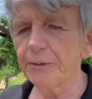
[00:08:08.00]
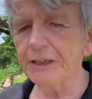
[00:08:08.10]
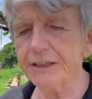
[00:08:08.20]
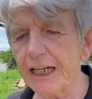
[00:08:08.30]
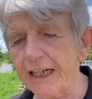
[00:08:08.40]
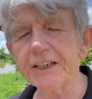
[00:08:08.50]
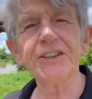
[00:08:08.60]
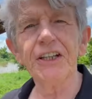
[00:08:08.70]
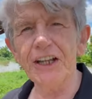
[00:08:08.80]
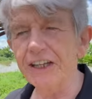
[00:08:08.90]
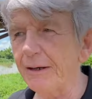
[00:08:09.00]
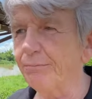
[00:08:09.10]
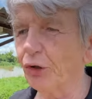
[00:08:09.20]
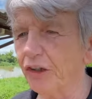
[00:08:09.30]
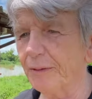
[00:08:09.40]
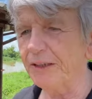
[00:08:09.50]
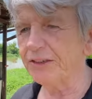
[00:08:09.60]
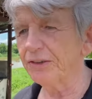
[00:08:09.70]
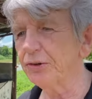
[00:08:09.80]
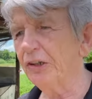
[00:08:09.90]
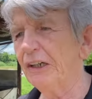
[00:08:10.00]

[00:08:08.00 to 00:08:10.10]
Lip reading: these tanks. They then put them into